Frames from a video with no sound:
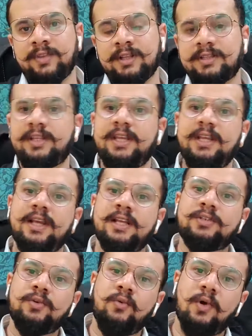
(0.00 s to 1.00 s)
seeing
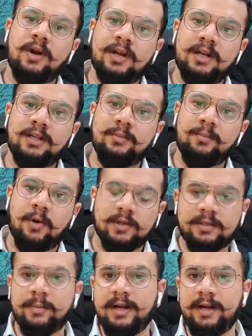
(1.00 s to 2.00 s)
as to what are the
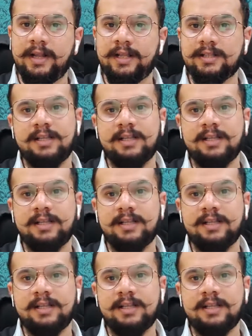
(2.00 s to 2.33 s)
possibilities